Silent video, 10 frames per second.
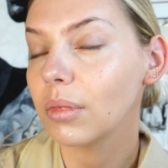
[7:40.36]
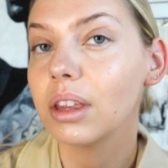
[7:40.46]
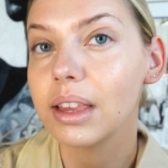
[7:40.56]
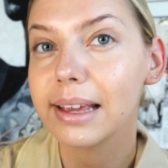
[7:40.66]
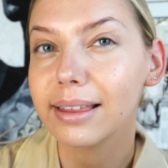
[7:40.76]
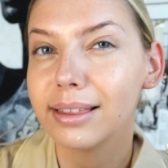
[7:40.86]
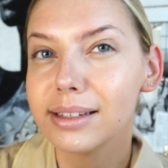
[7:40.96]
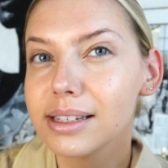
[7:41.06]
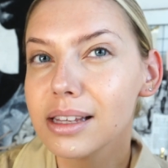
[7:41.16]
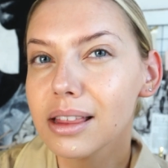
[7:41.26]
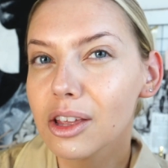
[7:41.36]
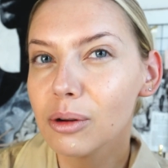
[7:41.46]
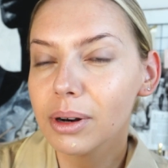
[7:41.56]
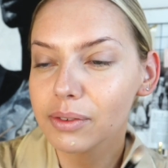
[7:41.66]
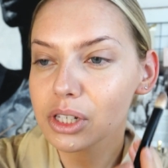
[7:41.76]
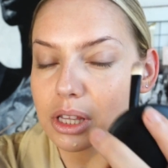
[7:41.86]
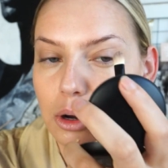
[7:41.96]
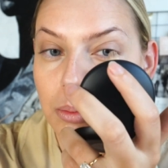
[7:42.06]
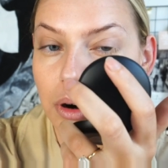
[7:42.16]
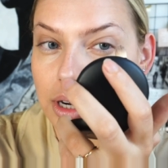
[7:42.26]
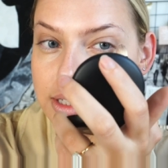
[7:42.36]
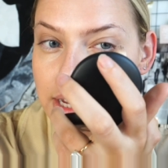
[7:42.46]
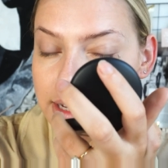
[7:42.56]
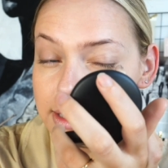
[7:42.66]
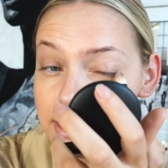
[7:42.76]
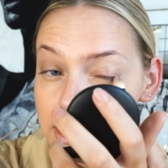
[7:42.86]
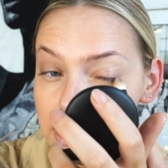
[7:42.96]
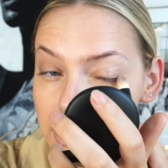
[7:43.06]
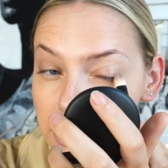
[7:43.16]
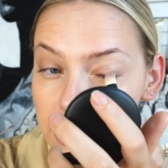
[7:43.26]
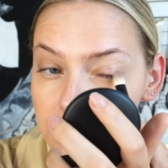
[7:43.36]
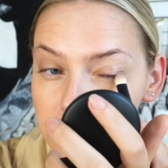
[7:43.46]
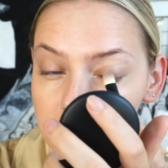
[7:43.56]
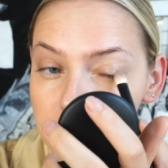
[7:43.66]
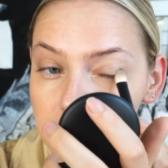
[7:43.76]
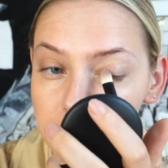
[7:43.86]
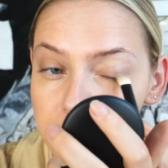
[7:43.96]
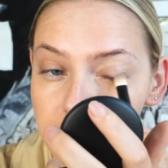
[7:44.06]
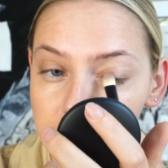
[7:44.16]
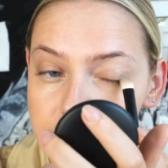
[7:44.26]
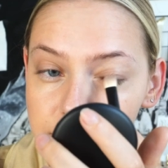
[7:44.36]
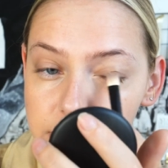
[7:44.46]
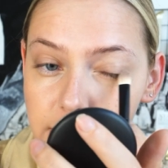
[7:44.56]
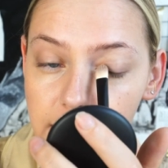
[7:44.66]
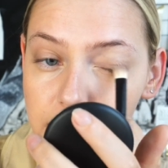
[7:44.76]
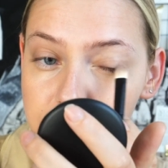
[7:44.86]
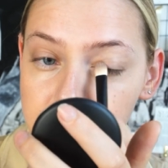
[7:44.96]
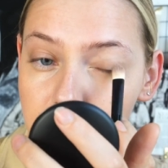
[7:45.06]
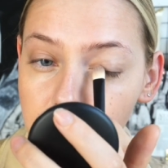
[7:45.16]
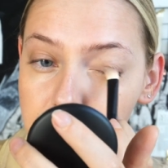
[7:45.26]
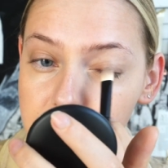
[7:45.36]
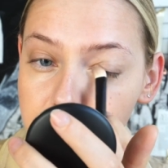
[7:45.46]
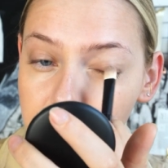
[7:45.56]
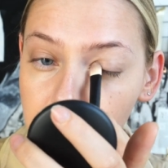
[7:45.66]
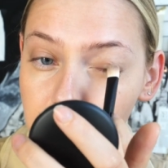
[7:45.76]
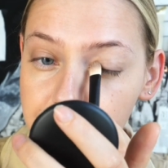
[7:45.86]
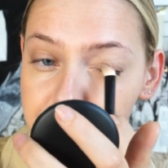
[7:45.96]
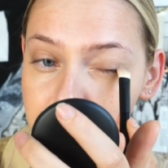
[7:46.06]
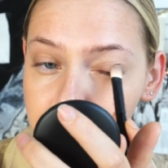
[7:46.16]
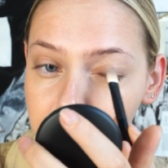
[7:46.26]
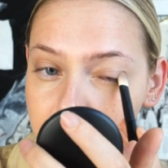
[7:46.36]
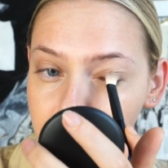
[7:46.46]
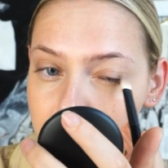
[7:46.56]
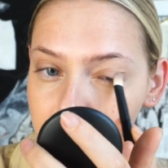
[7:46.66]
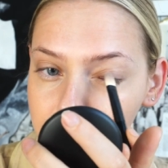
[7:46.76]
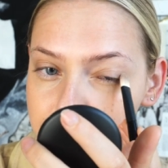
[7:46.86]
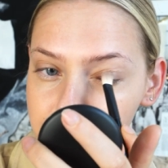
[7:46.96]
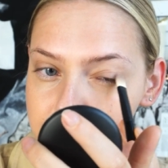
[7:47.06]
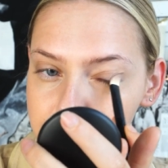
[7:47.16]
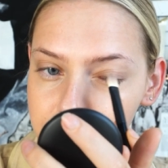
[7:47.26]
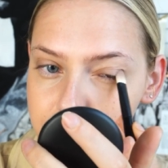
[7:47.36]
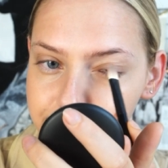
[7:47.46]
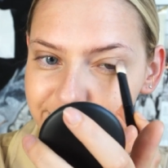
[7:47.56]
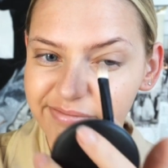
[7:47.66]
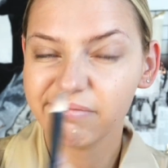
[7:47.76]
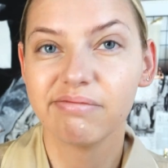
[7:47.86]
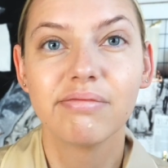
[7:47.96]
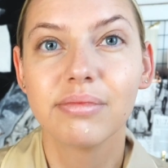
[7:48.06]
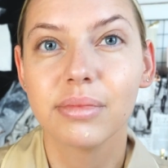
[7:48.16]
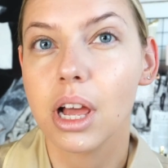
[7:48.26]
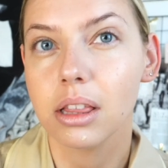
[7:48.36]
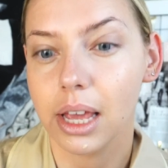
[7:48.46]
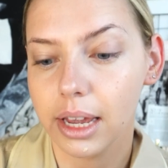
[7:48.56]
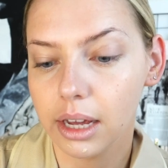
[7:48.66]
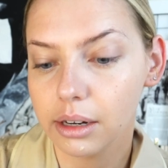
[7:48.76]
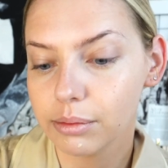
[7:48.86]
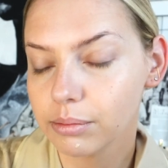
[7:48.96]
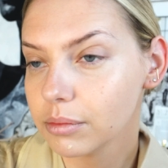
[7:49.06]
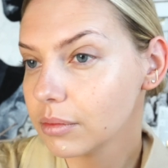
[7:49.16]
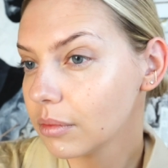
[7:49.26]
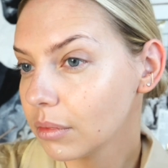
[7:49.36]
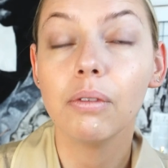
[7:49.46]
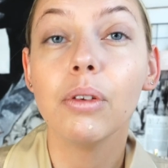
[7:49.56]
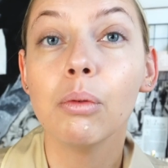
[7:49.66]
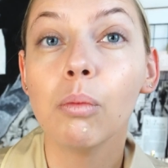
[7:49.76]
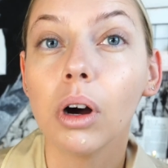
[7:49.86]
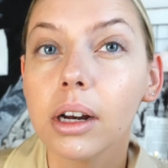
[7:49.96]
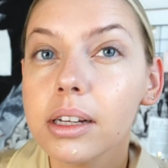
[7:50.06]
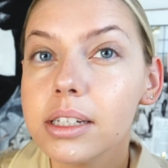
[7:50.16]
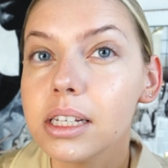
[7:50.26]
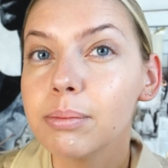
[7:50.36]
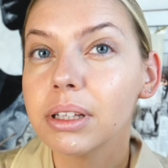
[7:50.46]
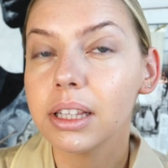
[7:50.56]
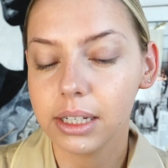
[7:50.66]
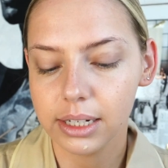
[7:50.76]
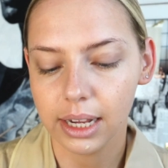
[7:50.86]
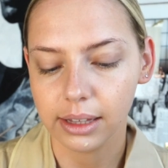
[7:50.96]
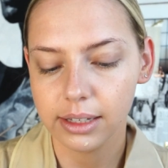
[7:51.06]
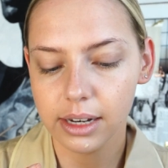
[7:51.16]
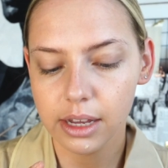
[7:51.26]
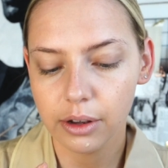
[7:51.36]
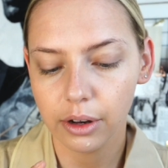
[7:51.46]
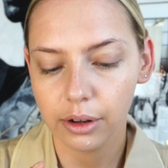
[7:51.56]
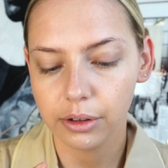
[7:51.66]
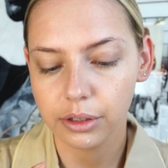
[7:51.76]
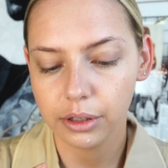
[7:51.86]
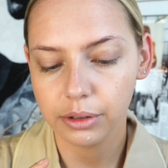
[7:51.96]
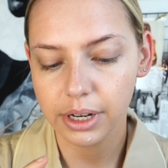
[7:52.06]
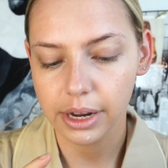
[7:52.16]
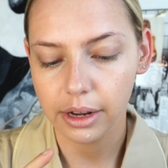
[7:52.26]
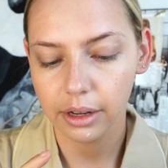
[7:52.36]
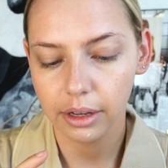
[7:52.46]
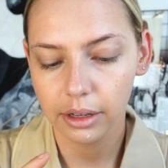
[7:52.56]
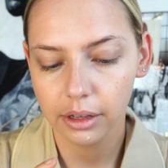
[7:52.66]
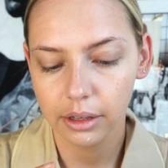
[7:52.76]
And like, this is a little bit of a slow process, but just taking my time, because if I rush, I feel like it'll just not like it. If you want to deepen the intensity, you can also take